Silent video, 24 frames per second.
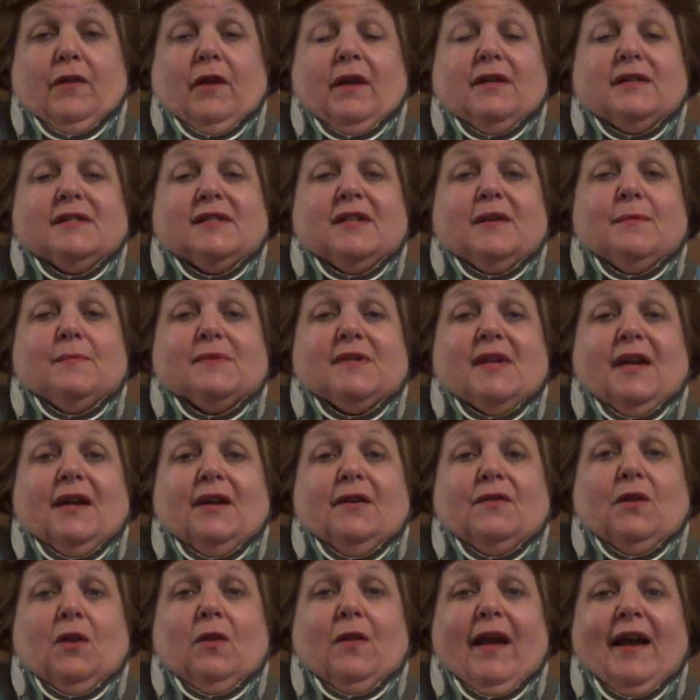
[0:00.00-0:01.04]
It seems like
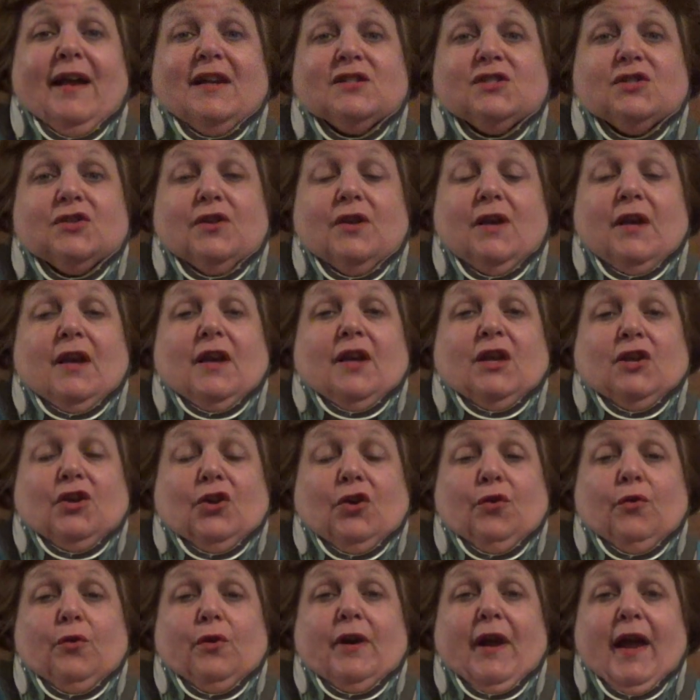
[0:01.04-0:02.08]
in the last
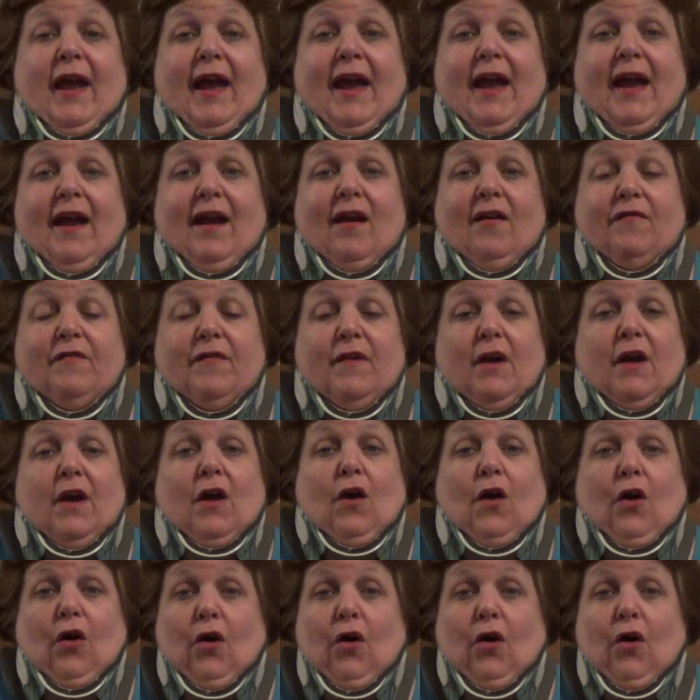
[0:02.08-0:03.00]
year and a half,